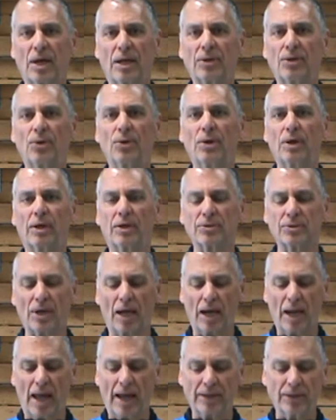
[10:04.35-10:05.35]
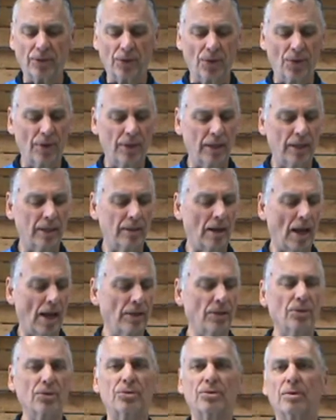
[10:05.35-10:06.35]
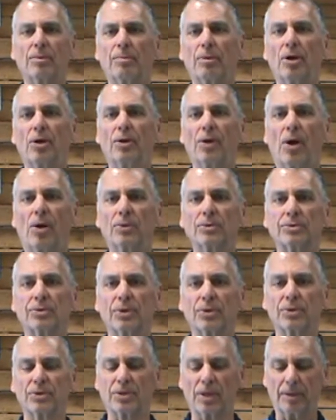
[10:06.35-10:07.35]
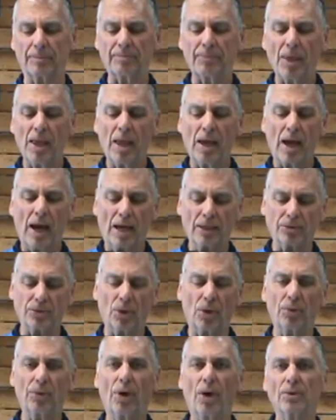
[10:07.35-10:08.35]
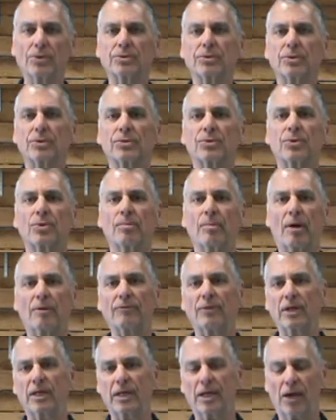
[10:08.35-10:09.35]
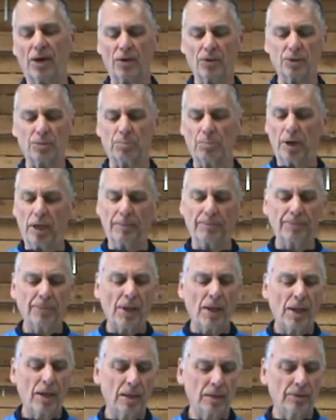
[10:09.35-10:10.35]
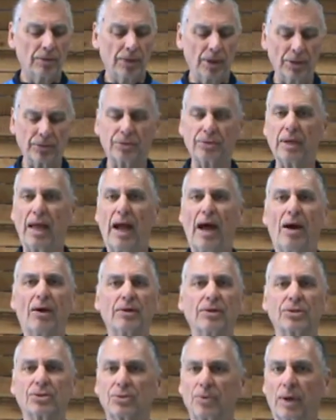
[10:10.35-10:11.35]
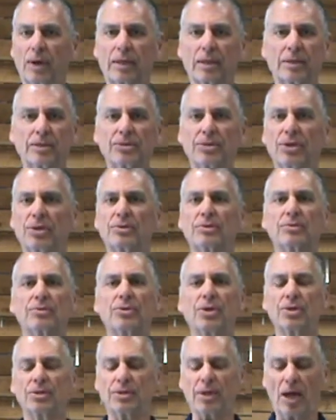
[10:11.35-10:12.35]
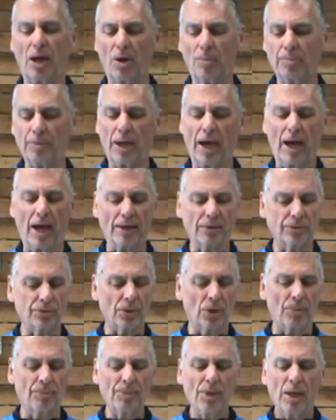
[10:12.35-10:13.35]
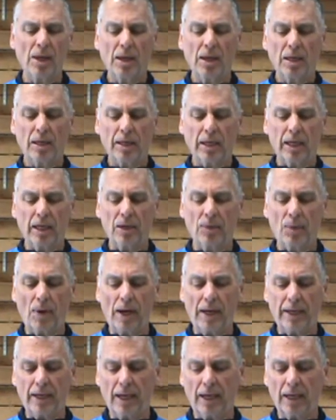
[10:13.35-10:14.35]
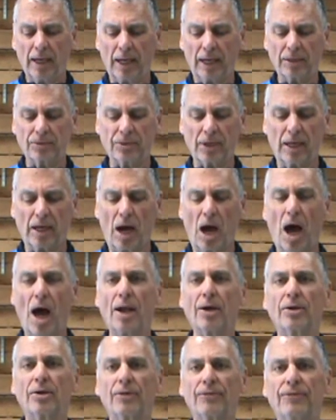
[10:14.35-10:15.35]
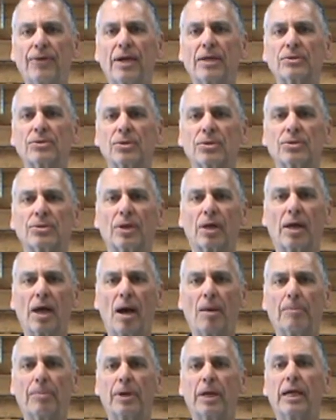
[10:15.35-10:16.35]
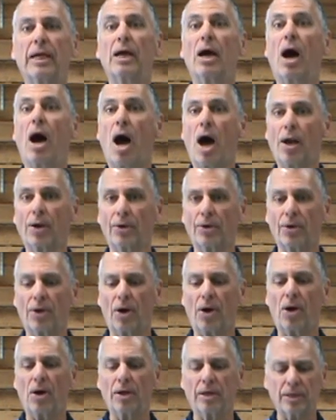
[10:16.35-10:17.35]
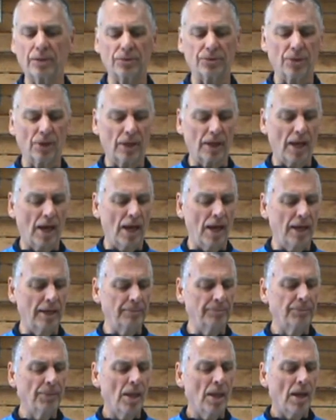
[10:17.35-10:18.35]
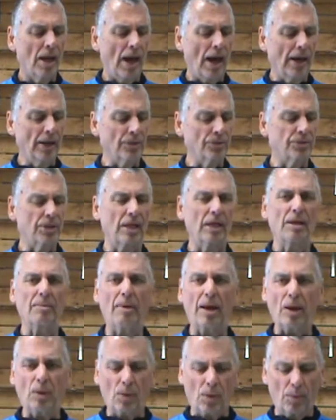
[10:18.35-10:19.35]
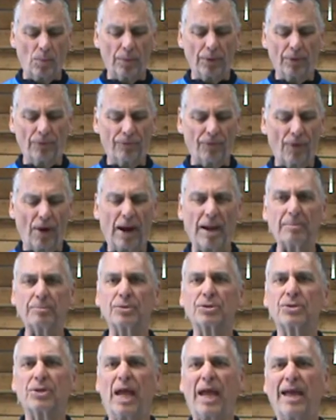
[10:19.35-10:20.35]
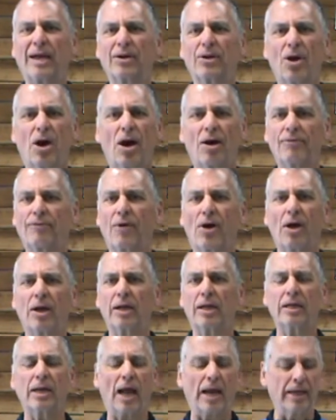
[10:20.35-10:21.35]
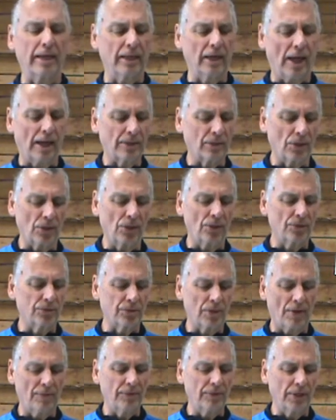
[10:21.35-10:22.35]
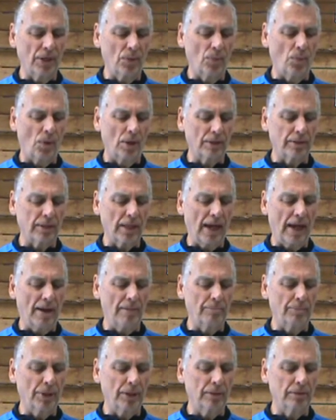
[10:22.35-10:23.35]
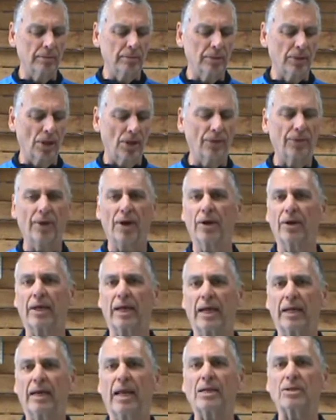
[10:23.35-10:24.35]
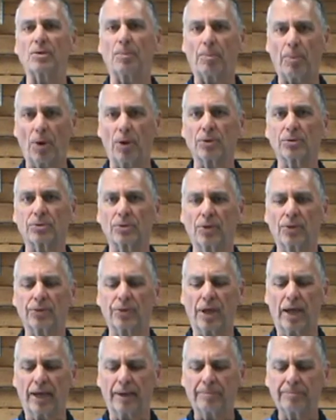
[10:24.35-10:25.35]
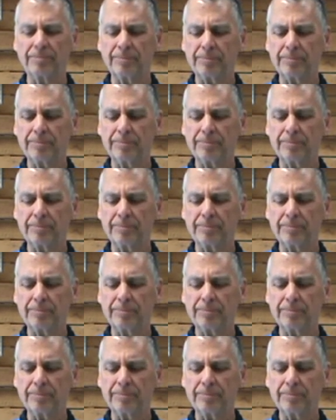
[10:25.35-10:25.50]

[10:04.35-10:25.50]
I do it because I like doing it. I used to build holsters, and I sold holsters through my videos, but this now is strictly just to help you out. So Anyway, like I say, Honor Defense is the company. Honor Guard is the gun. I understand they make one with a frame standoff on it. I didn't like the looks of it, didn't want that, but you know, there again, that's a personal thing.